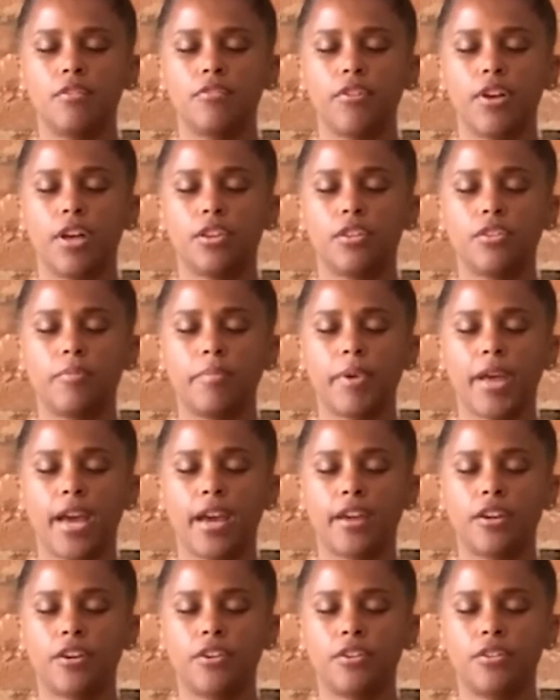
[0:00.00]
Follow the
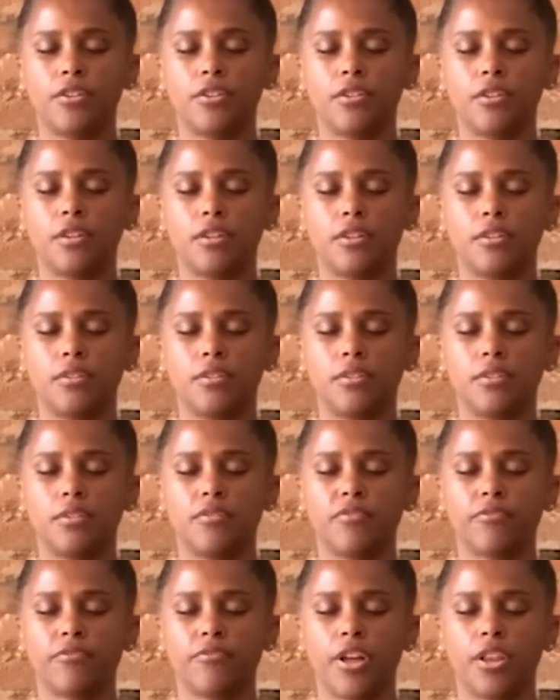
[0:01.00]
pattern,
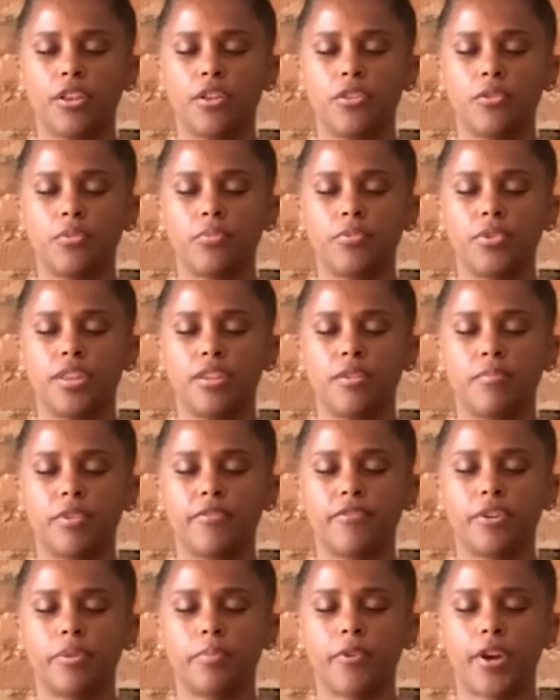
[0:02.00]
follow the rhythm
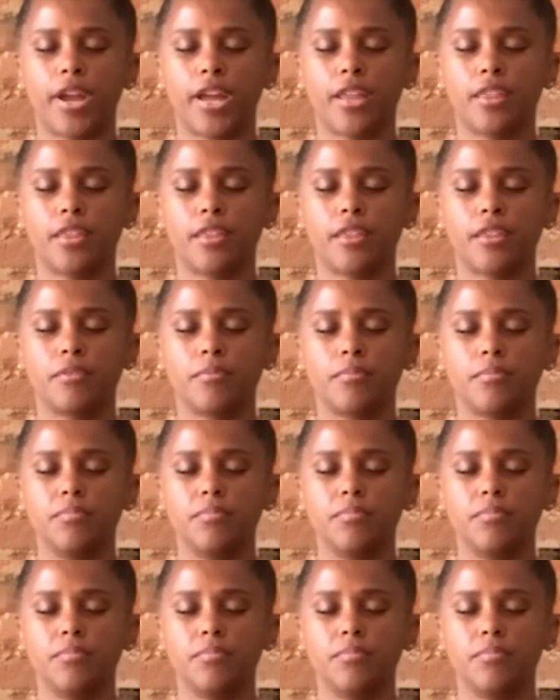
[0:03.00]
of your breath.